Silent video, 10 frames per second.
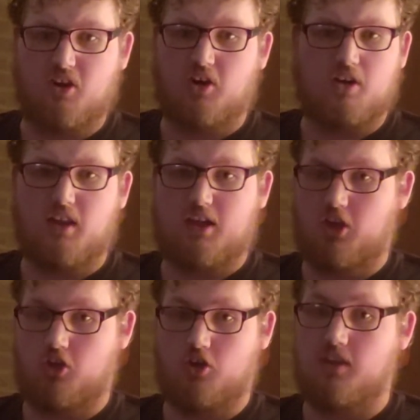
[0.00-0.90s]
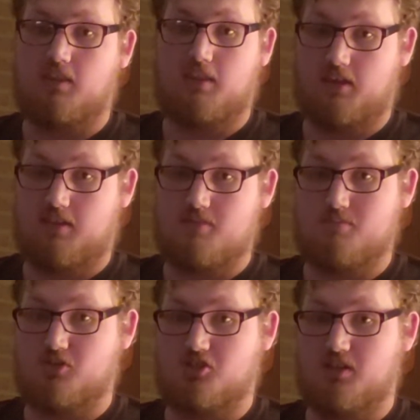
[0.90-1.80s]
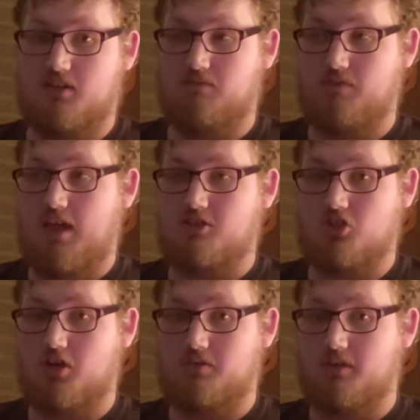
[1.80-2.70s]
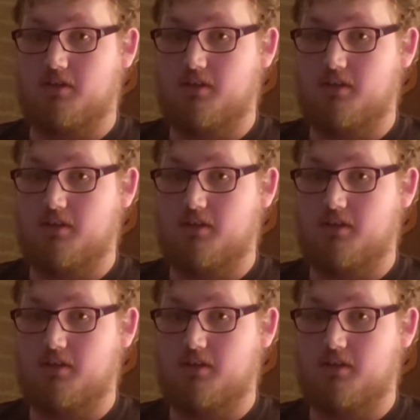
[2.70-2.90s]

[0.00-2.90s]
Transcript: are like a good 60% of that genre.